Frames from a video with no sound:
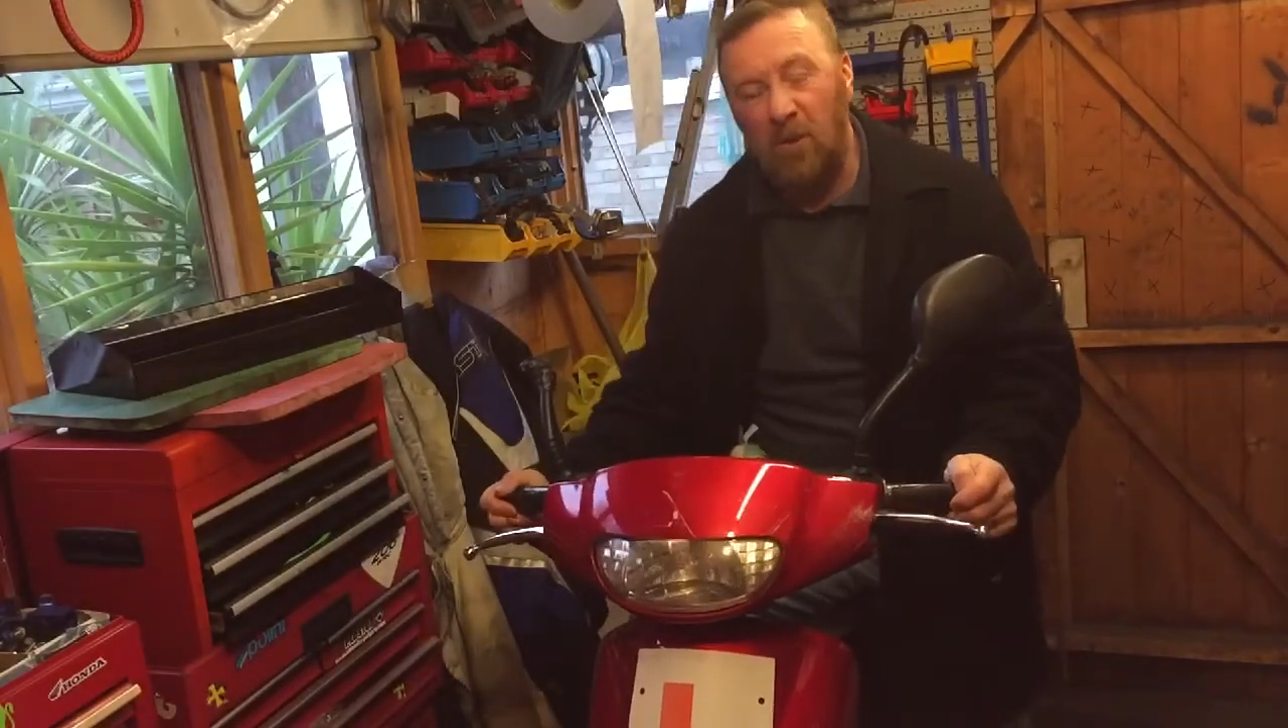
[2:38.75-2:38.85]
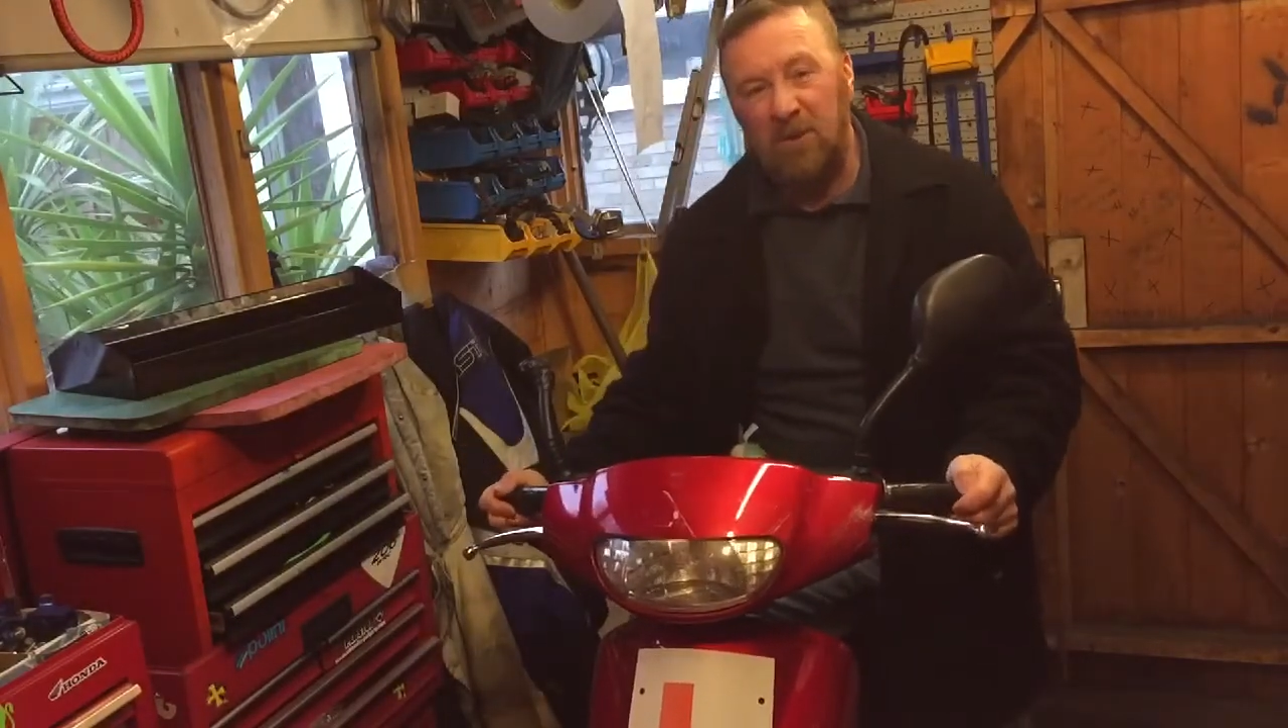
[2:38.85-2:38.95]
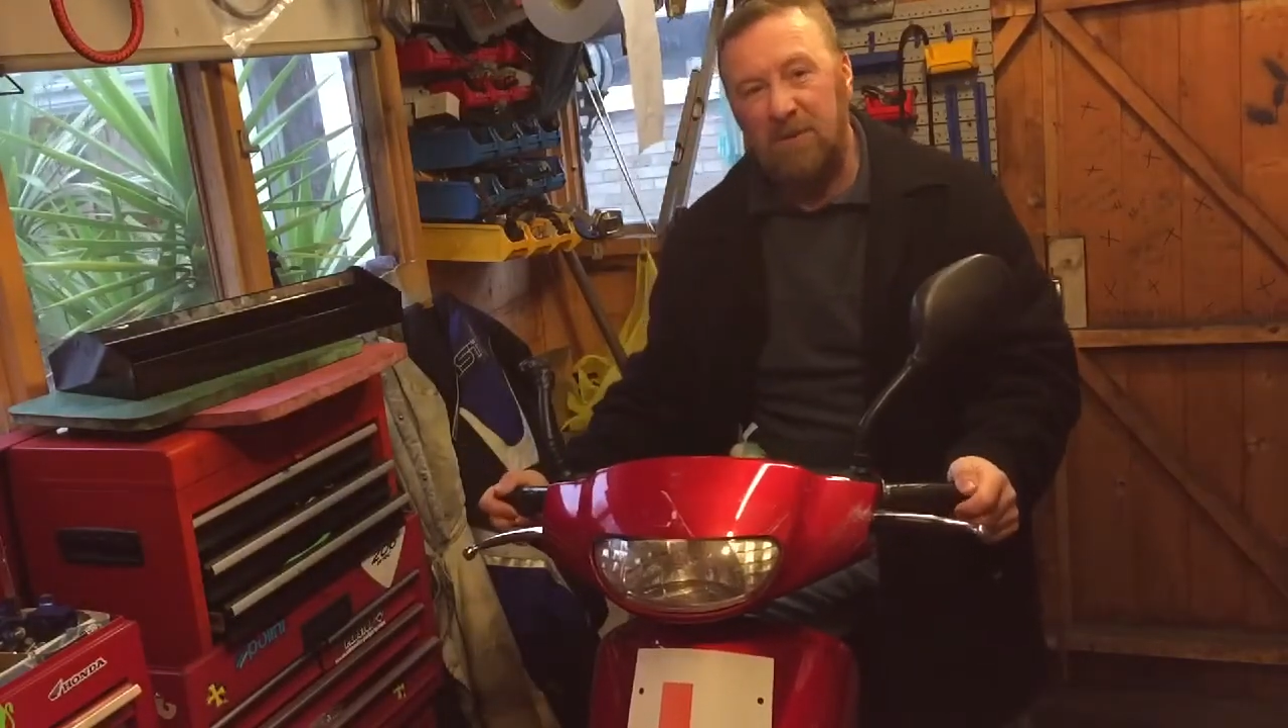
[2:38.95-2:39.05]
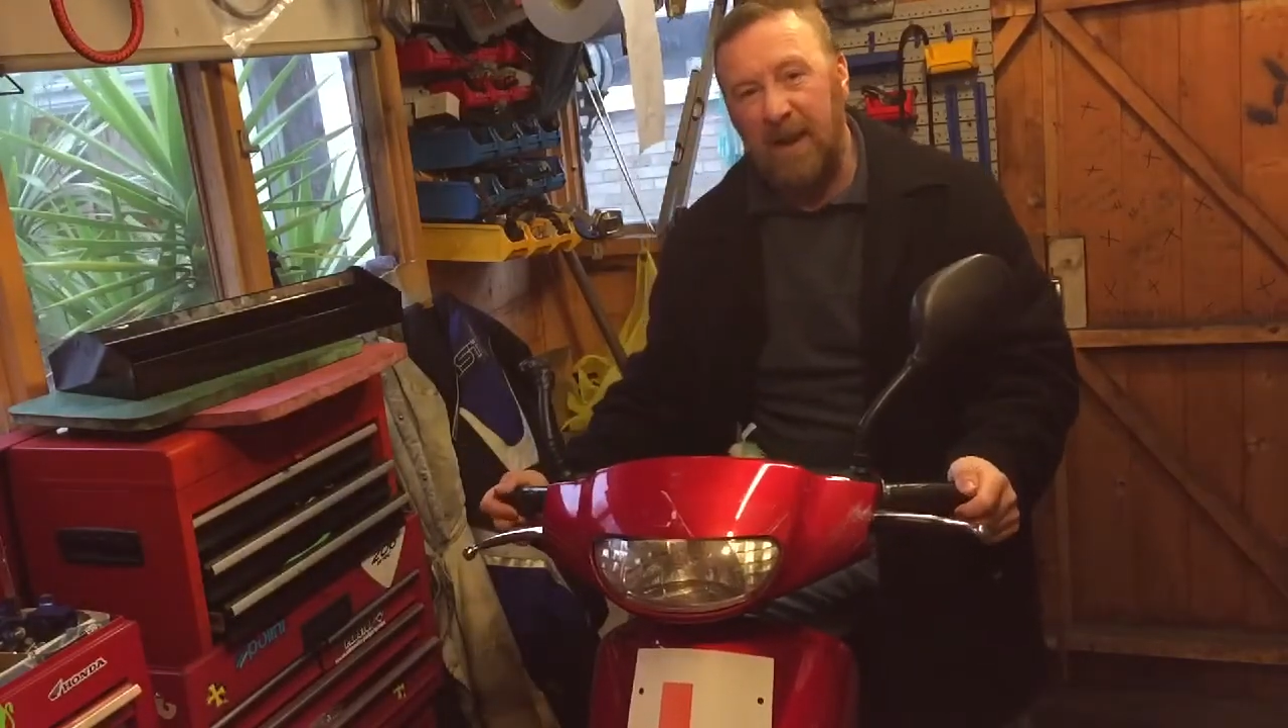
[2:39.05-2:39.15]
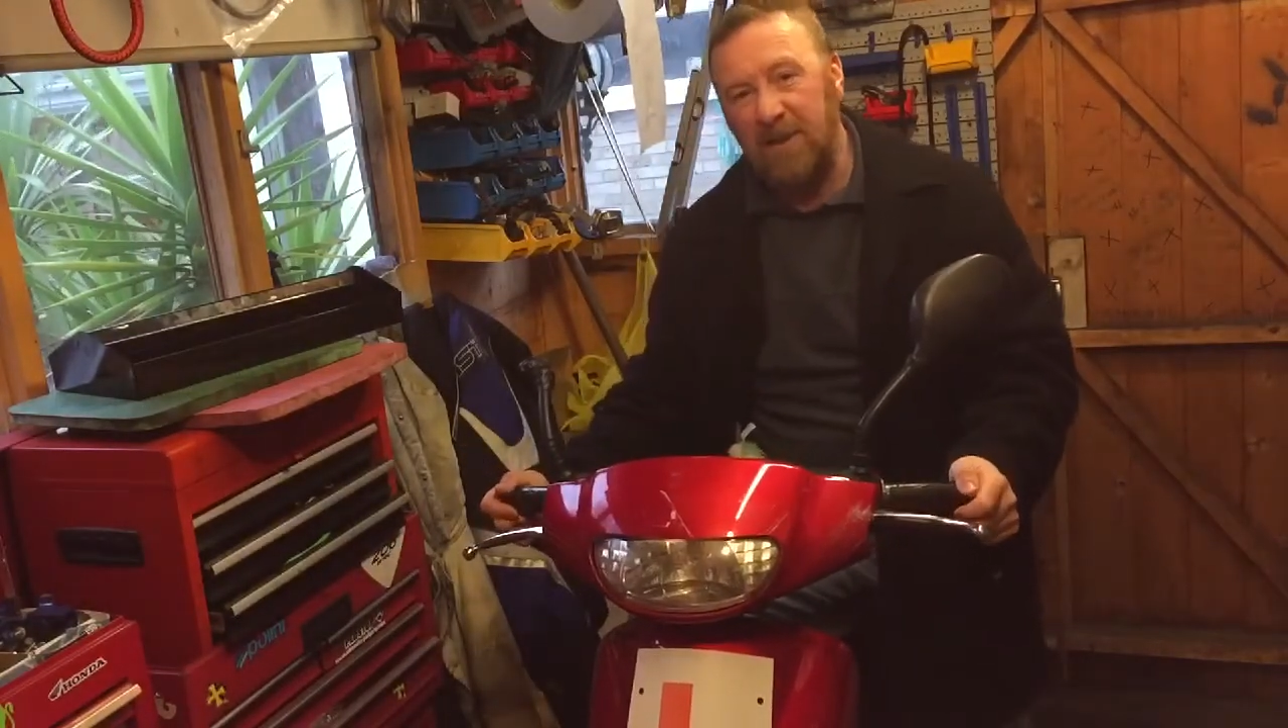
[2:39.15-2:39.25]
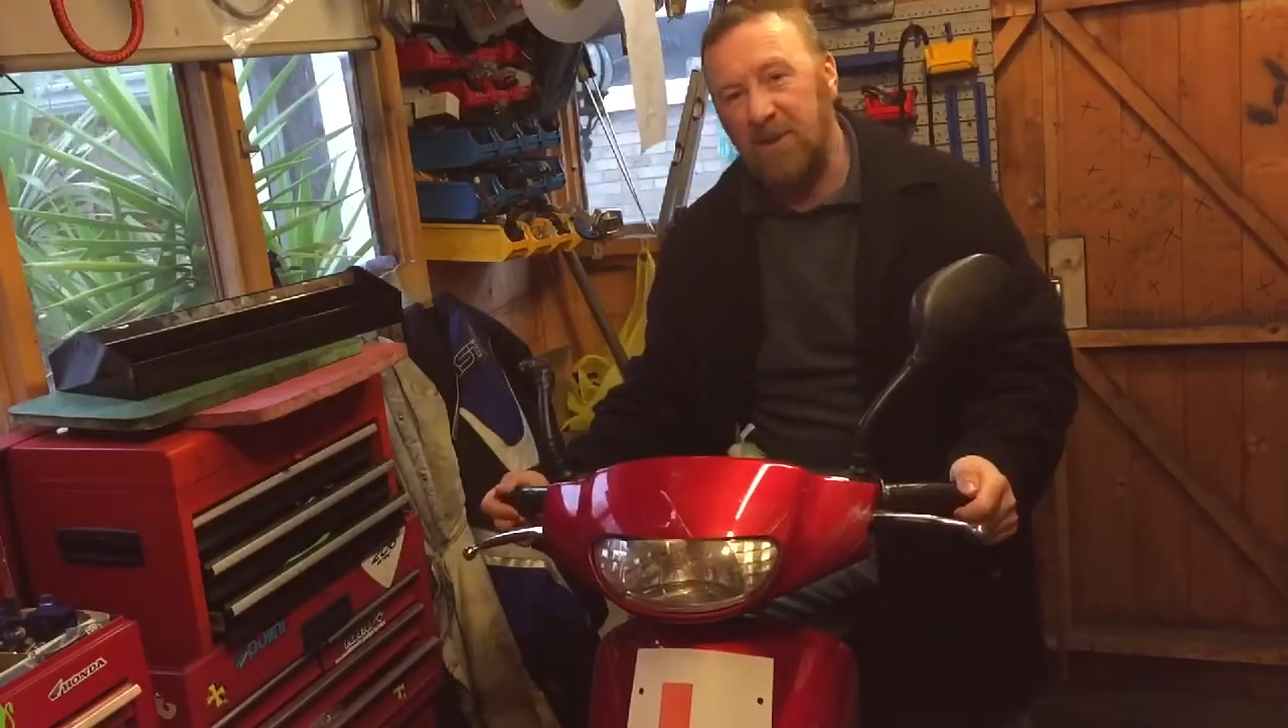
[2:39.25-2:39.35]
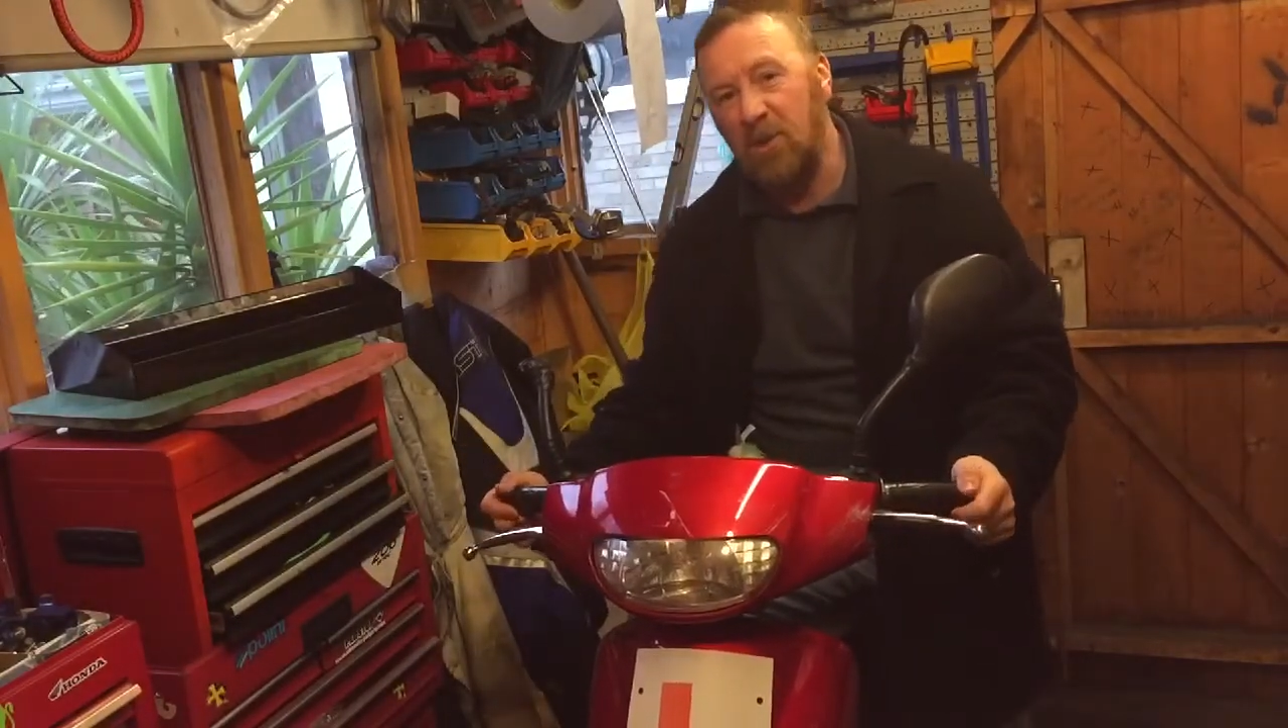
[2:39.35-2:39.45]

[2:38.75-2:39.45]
knocked him down to